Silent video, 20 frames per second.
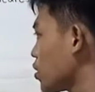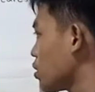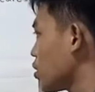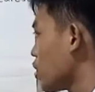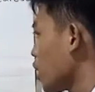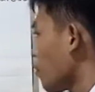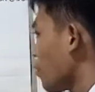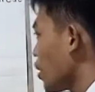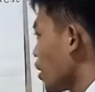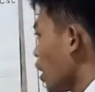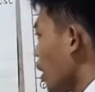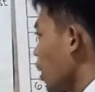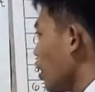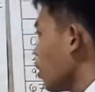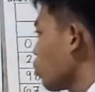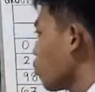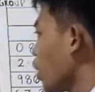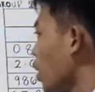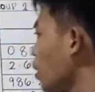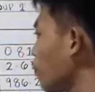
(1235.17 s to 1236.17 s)

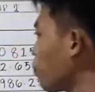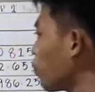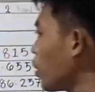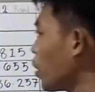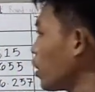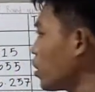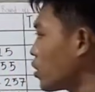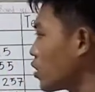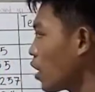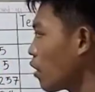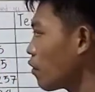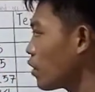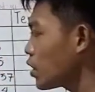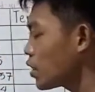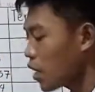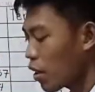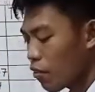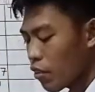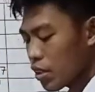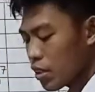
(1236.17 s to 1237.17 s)

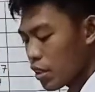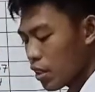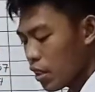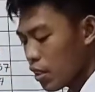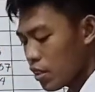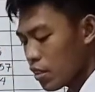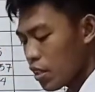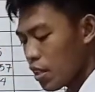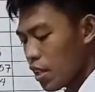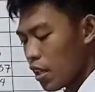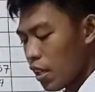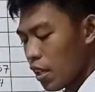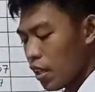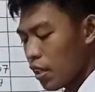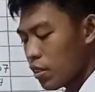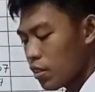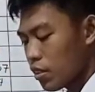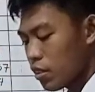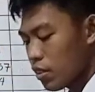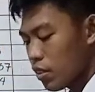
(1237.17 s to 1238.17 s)
6781.776
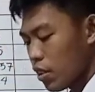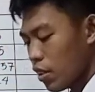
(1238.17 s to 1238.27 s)
is